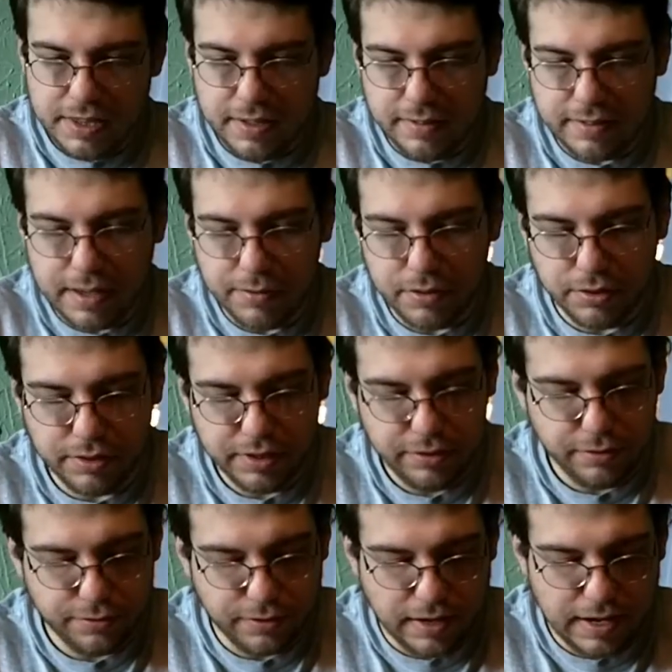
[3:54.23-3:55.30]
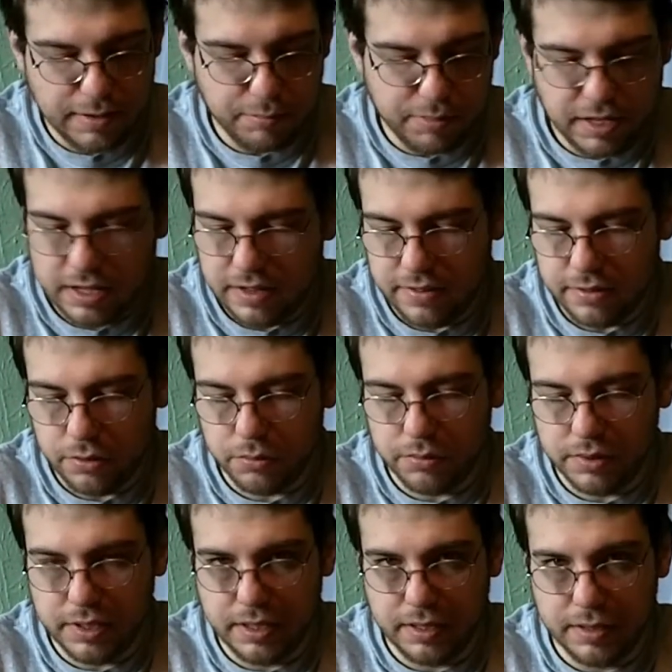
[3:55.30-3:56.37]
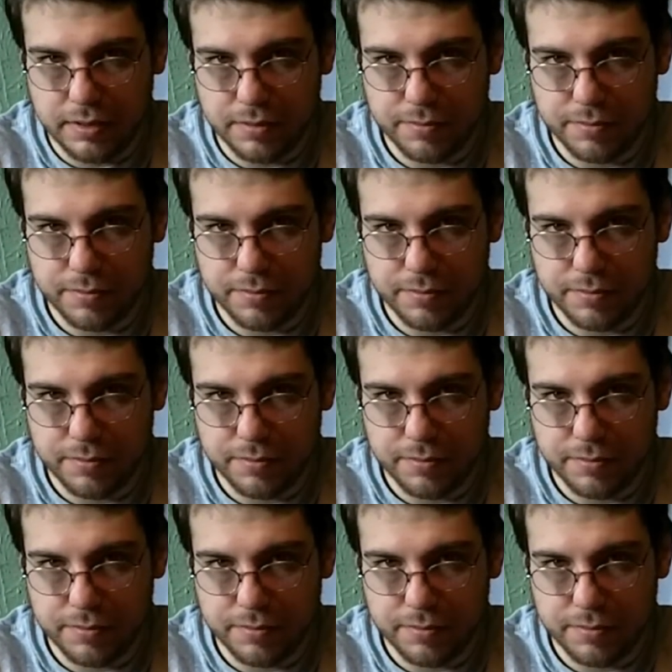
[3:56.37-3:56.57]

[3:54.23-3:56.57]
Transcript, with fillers: this I would only use for high impedance only,